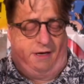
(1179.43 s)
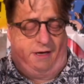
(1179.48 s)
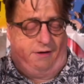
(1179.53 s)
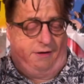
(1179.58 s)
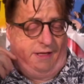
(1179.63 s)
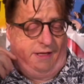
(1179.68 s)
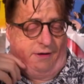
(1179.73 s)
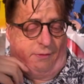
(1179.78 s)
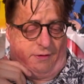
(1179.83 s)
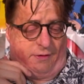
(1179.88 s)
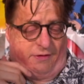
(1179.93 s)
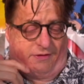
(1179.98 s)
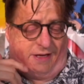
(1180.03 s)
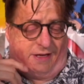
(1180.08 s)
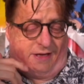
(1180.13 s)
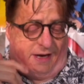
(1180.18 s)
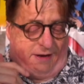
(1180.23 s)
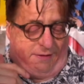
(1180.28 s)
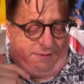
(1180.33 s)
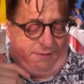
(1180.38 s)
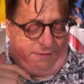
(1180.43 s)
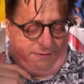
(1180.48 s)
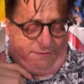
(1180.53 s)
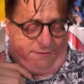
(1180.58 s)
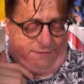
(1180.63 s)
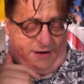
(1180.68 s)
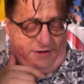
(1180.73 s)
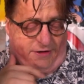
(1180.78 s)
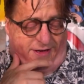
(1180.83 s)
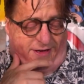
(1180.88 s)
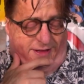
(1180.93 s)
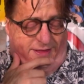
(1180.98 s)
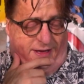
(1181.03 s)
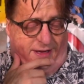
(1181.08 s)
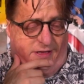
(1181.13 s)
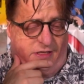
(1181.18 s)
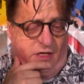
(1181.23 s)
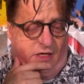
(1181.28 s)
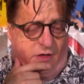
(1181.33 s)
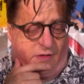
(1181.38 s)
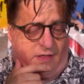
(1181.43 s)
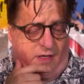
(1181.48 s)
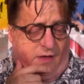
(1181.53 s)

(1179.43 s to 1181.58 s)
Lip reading: in here either, which is kind of a refreshing thing too.